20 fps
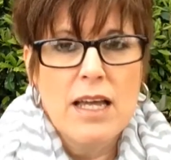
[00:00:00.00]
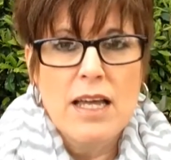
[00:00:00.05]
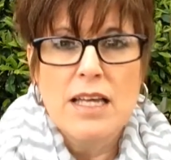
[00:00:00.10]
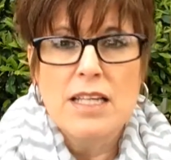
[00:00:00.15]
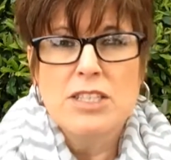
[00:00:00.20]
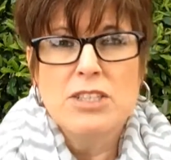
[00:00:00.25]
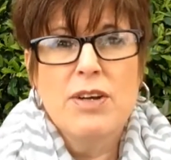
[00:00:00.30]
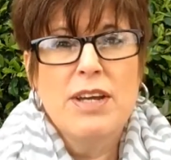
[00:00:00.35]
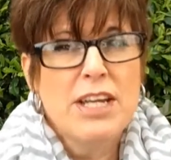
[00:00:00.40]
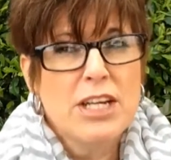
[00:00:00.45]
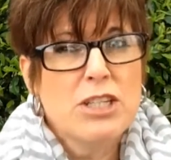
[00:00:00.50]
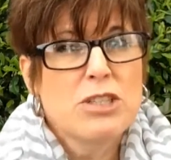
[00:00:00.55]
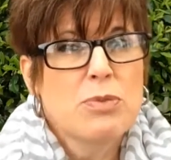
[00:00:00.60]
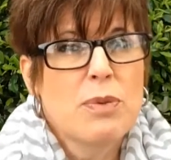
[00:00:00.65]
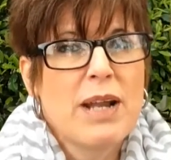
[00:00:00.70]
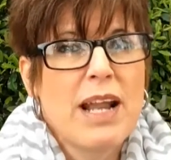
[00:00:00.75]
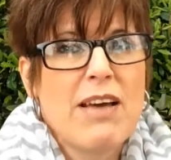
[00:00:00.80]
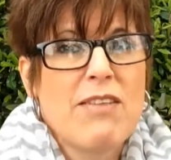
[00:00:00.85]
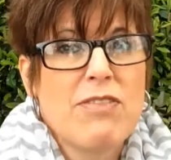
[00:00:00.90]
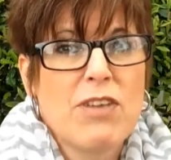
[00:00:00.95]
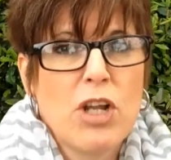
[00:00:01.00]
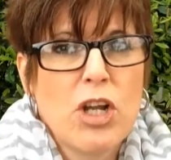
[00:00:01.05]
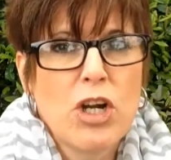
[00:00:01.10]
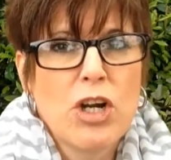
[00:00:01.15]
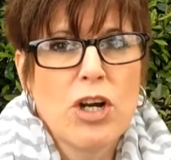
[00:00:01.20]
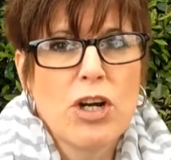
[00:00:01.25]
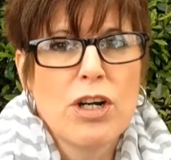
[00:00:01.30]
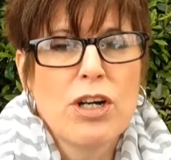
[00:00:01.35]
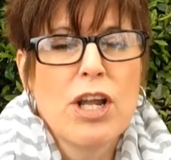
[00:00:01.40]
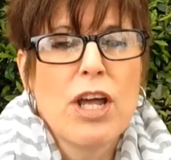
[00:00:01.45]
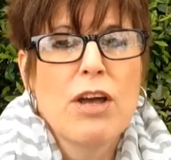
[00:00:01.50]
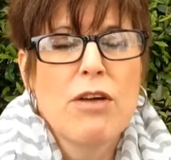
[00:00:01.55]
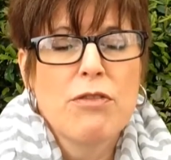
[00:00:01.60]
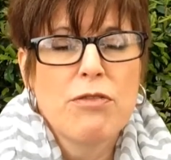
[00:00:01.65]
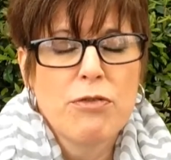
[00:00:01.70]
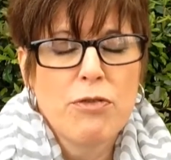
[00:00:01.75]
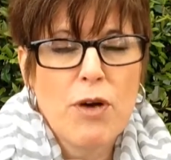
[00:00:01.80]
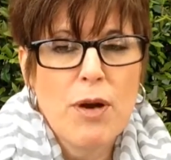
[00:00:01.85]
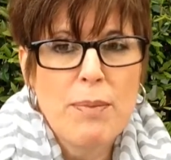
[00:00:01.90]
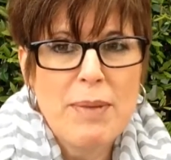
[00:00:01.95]
So here's what I've learned
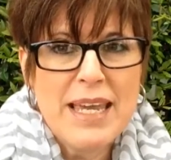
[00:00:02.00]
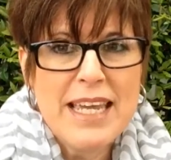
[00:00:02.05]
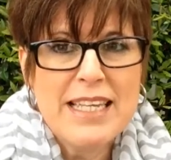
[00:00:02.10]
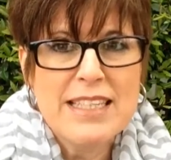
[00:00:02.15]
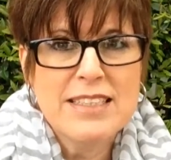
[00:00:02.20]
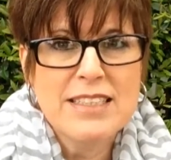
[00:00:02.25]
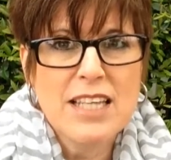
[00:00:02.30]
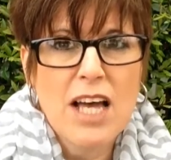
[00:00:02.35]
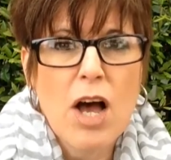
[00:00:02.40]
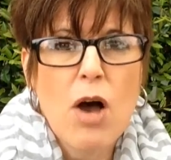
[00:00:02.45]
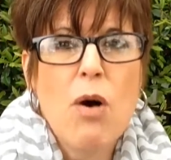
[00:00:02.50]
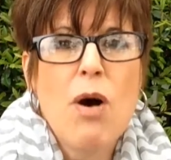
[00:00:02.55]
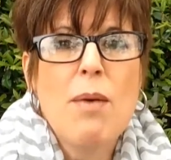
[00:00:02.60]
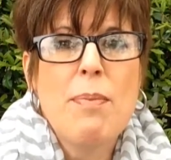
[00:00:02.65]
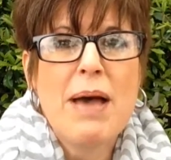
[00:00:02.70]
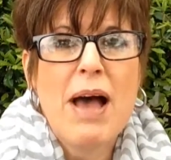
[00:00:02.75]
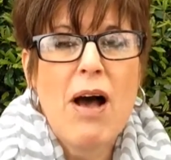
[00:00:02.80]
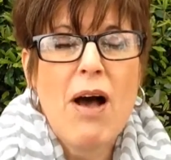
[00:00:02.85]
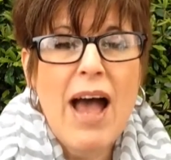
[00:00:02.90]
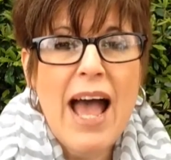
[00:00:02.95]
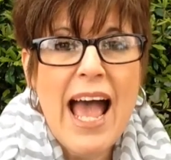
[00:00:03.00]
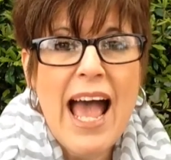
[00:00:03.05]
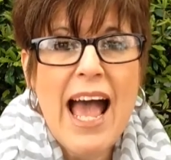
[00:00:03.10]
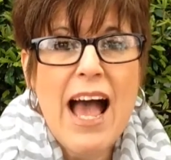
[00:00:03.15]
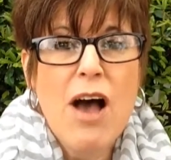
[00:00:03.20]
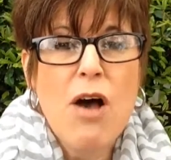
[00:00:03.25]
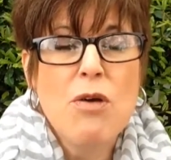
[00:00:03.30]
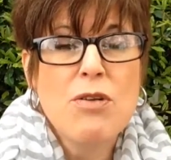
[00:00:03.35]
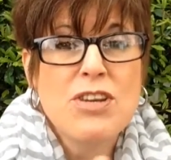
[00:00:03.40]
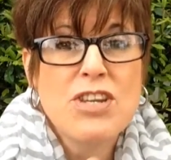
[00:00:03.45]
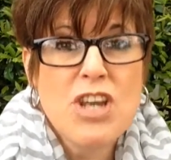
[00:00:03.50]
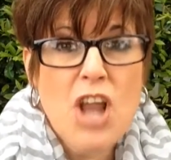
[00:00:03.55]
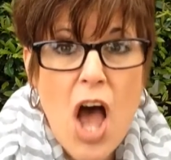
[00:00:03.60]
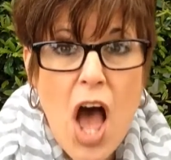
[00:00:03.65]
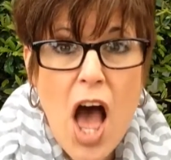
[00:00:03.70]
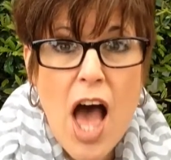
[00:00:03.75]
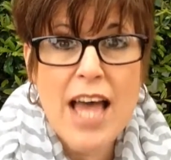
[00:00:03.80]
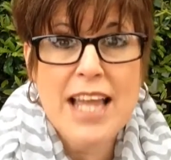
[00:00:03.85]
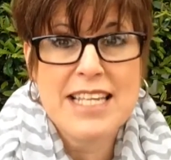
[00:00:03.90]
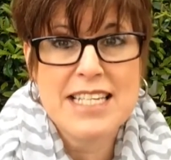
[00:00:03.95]
from Esau about how
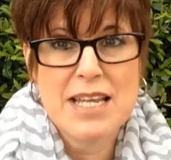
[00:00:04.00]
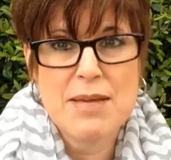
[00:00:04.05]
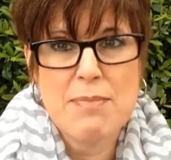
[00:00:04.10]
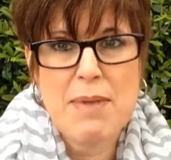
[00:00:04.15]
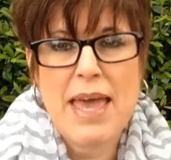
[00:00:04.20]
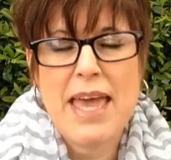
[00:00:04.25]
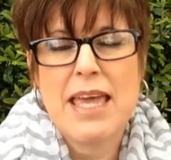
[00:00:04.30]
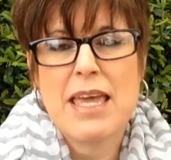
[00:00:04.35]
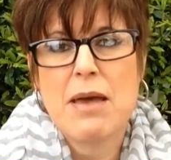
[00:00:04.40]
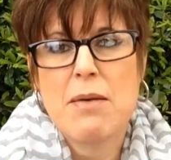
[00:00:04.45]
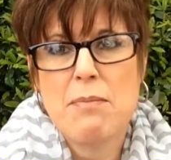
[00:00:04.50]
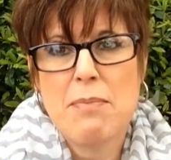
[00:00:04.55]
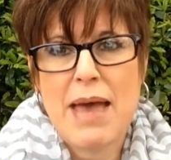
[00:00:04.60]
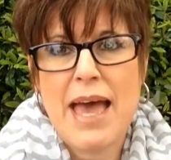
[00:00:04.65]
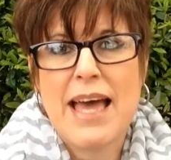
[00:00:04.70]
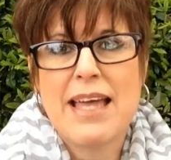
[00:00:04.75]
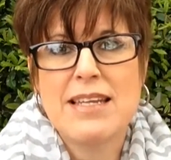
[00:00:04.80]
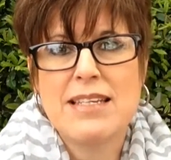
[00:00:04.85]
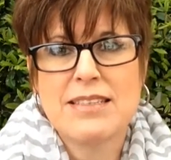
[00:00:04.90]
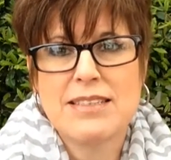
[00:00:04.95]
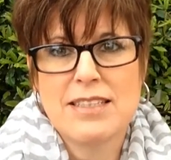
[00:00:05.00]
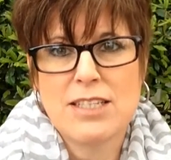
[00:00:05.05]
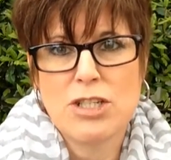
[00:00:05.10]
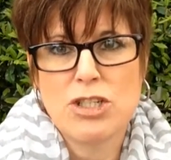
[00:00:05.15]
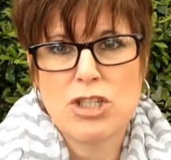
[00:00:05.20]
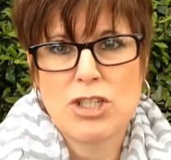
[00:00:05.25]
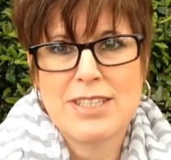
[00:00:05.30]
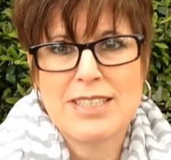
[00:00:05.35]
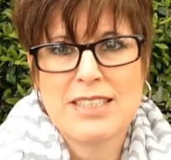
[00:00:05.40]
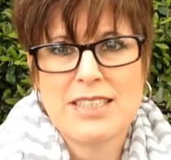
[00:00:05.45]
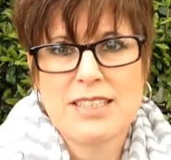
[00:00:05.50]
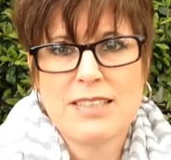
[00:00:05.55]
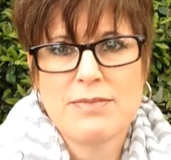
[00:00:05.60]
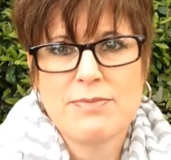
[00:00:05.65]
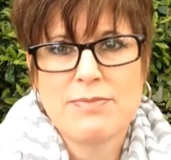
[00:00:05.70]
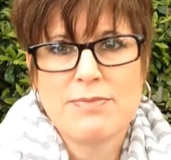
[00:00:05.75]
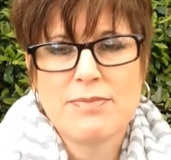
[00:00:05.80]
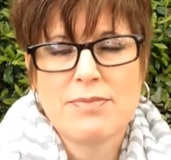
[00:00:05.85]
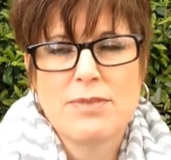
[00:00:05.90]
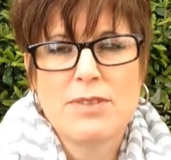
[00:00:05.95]
not to make bad decisions.
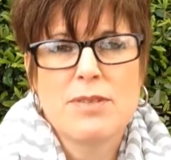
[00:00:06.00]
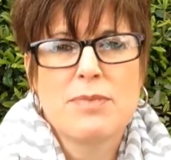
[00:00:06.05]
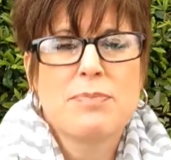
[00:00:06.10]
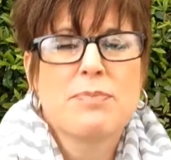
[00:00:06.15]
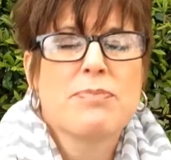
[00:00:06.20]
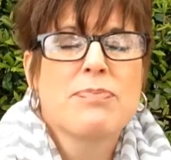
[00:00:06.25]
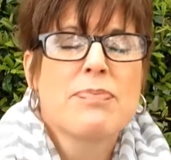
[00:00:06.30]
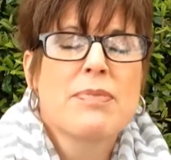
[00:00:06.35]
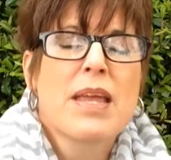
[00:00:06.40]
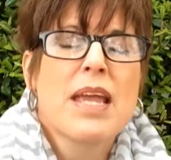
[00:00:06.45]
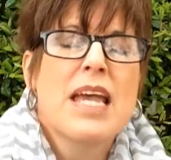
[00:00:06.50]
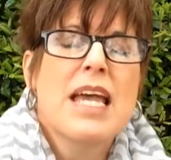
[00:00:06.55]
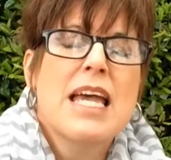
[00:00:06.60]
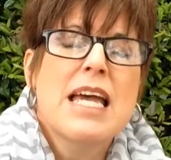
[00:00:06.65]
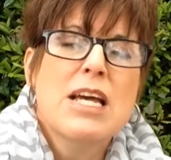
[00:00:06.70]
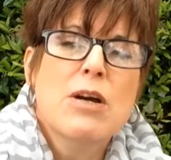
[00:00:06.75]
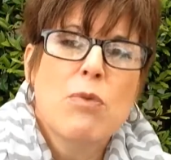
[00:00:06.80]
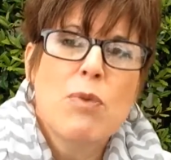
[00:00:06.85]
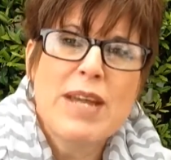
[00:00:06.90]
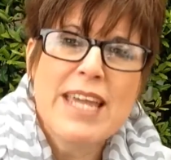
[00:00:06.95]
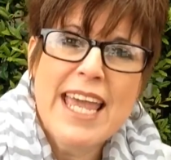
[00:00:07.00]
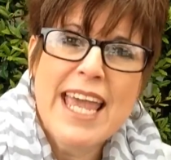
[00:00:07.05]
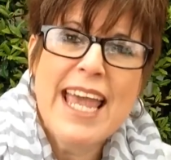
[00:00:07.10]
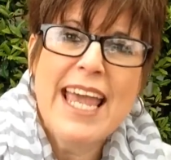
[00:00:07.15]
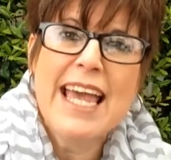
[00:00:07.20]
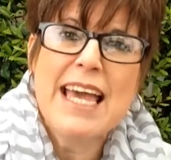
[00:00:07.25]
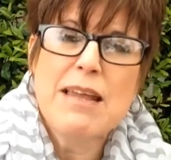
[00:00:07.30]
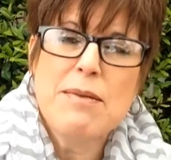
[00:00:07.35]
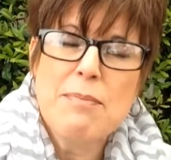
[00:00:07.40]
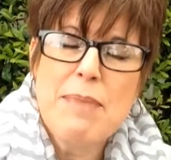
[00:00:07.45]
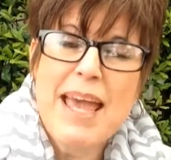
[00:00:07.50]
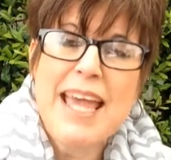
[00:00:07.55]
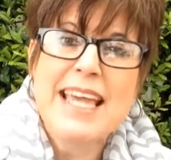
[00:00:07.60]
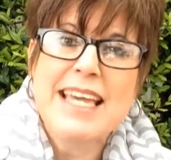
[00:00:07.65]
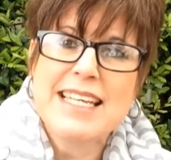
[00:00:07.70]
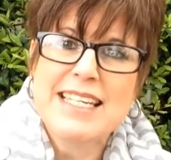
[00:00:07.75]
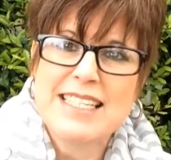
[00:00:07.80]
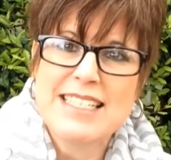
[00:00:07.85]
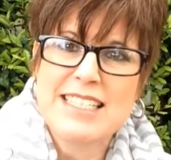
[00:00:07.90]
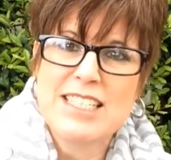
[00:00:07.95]
We can't make
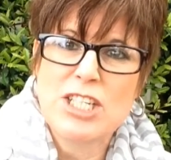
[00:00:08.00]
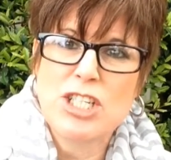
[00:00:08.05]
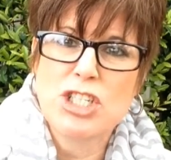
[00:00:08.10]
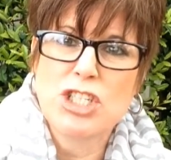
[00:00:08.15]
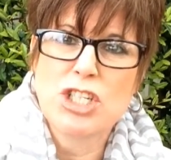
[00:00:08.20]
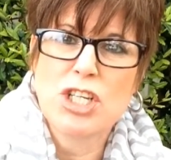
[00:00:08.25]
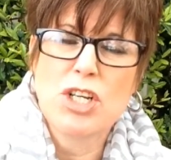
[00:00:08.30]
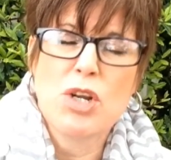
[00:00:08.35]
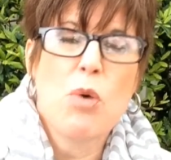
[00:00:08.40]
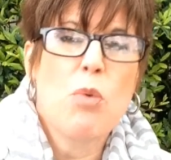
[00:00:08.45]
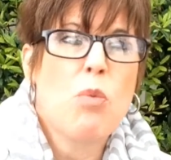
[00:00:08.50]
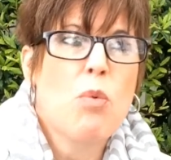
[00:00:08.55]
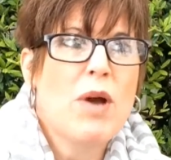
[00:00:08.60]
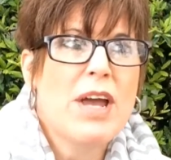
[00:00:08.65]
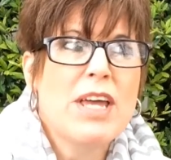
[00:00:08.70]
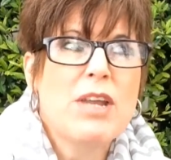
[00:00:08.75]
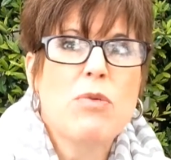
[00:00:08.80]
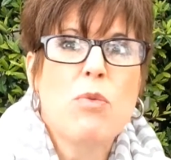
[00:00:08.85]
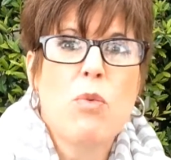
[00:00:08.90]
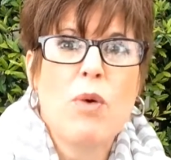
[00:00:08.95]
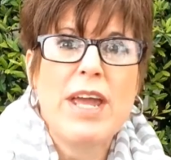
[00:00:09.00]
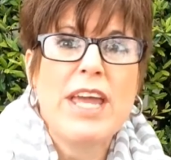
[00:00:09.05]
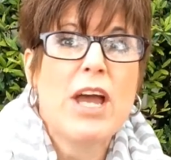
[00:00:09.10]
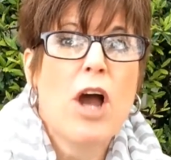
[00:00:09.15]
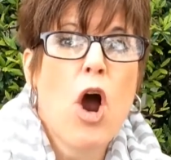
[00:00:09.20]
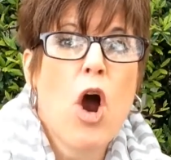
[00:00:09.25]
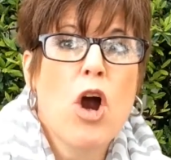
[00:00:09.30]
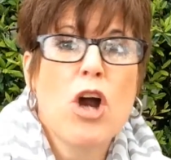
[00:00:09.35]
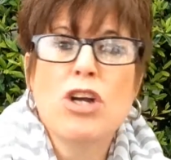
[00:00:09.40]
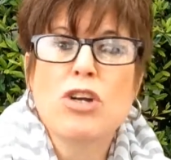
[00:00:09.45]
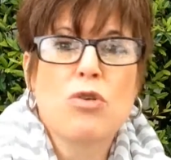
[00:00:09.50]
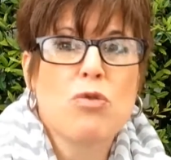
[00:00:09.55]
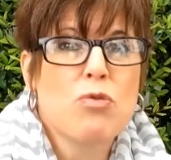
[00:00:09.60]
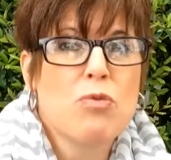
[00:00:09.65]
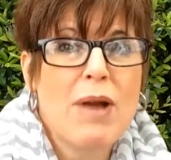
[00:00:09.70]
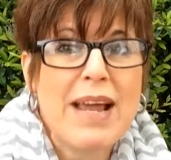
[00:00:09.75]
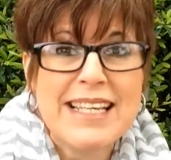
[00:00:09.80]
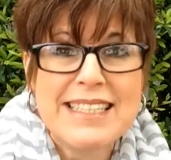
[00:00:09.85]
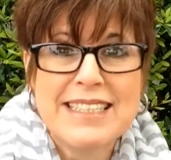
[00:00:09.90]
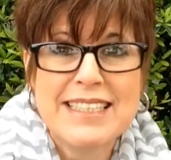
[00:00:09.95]
a decision when we aren't
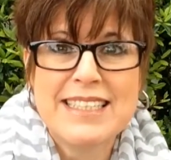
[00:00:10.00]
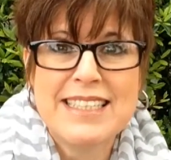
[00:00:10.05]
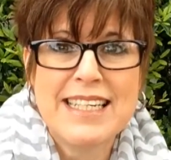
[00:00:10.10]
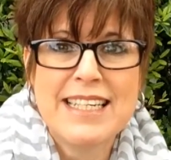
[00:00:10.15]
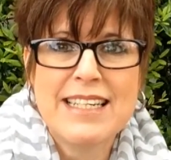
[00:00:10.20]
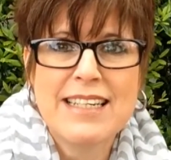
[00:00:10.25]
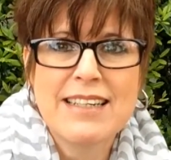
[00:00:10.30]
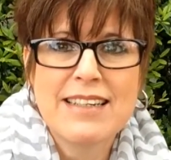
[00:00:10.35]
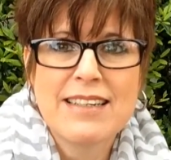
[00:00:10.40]
rested.